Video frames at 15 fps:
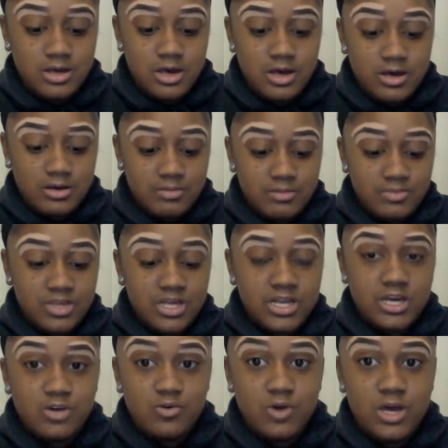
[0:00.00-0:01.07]
Then
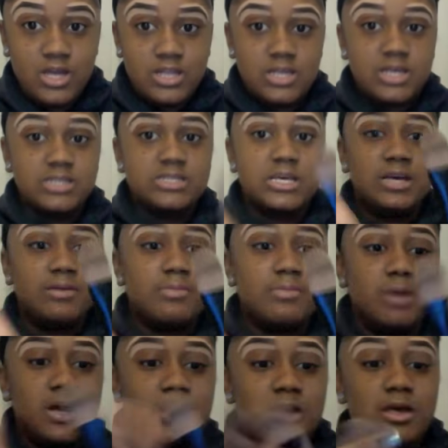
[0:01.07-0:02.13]
I go ahead and I take
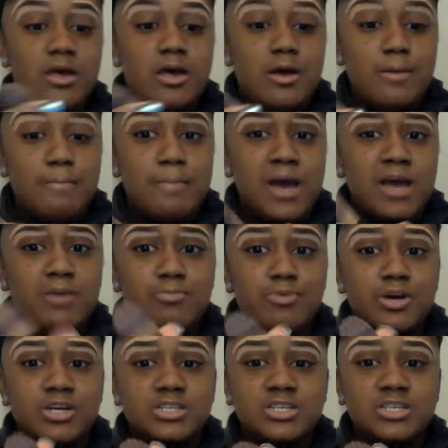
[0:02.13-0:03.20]
my MAC
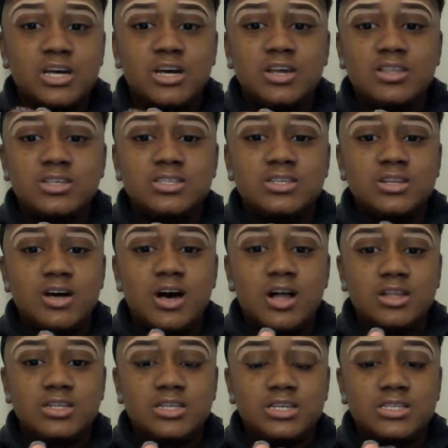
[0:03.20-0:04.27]
brush. I got this in a
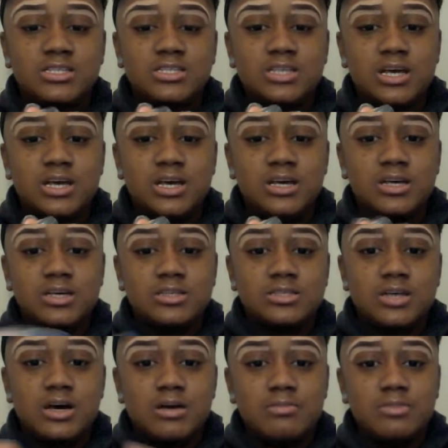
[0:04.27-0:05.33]
holiday set. It's
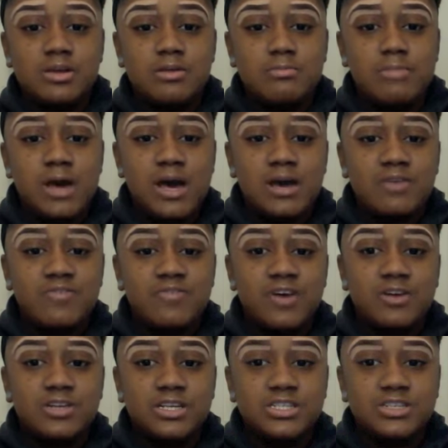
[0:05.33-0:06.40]
their MAC
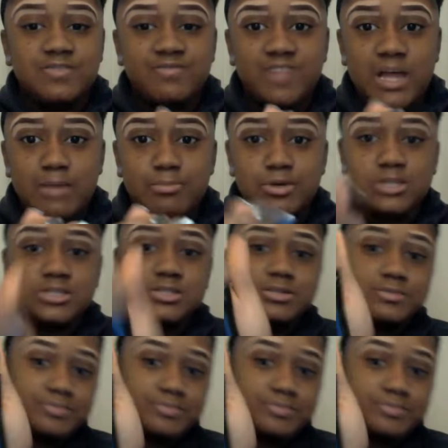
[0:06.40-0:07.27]
Foundation Flat Brush.